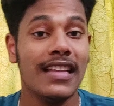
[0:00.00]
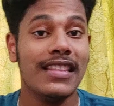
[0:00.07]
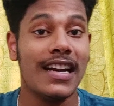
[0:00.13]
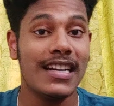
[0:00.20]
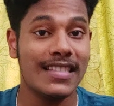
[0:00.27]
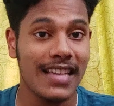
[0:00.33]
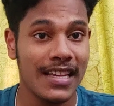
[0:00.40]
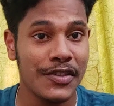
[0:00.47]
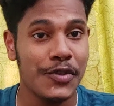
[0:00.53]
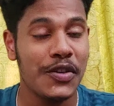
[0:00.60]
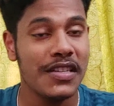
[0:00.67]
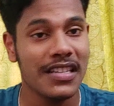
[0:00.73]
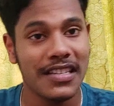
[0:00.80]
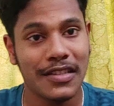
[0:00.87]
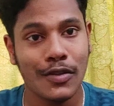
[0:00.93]
That is,
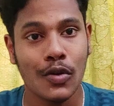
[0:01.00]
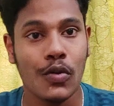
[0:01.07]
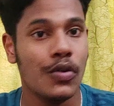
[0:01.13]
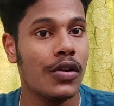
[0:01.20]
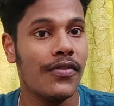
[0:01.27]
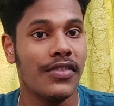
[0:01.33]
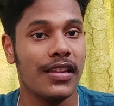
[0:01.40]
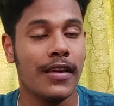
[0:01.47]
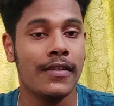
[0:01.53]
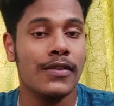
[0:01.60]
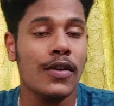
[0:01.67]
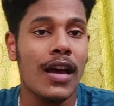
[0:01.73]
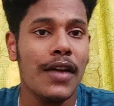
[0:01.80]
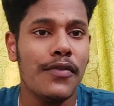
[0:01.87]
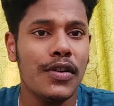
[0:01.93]
education is so good over there.
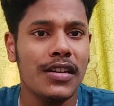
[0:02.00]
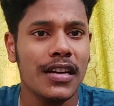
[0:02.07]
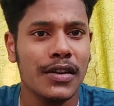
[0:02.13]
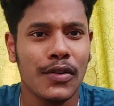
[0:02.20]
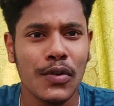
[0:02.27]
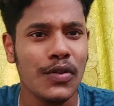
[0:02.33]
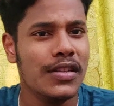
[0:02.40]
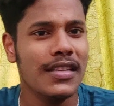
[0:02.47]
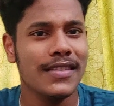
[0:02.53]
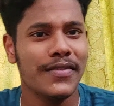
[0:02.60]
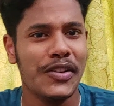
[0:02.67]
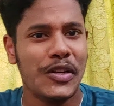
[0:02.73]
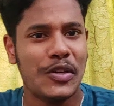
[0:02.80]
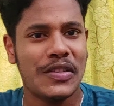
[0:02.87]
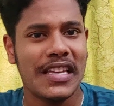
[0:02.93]
So I would conclude this
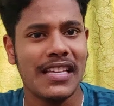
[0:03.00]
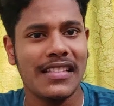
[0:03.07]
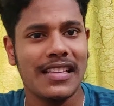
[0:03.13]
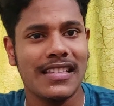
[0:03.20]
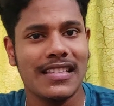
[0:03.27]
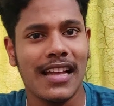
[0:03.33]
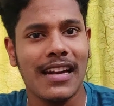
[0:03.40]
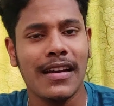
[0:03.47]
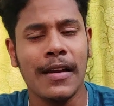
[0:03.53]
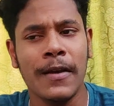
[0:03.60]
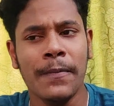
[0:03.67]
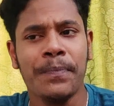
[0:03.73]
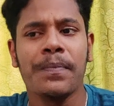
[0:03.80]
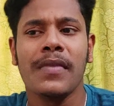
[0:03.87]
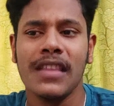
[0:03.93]
video saying this, that
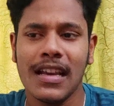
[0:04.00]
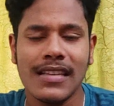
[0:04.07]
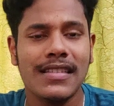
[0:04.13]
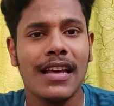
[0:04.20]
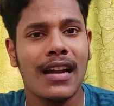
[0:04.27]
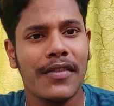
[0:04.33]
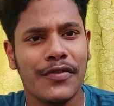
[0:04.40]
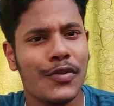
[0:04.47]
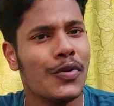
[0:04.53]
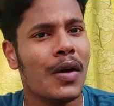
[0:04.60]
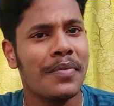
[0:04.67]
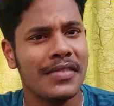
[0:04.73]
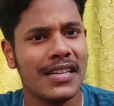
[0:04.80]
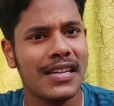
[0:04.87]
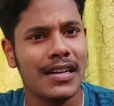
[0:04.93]
yes, there are few
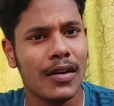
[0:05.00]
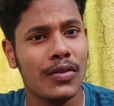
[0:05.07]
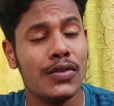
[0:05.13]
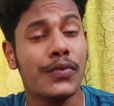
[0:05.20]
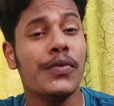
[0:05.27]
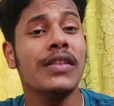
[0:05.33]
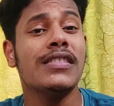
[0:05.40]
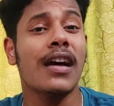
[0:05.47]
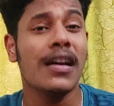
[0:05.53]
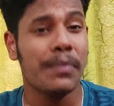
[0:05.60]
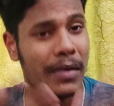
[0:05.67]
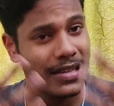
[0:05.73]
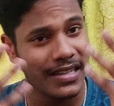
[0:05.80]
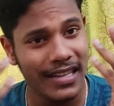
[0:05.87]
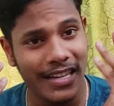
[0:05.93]
ups and downs which are
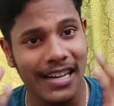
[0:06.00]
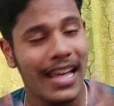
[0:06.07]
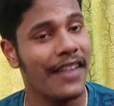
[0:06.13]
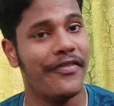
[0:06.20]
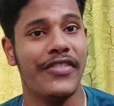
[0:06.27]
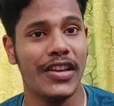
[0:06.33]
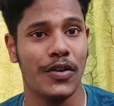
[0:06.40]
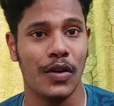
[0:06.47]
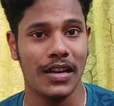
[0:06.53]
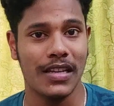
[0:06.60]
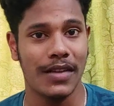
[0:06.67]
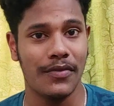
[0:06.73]
present in every college.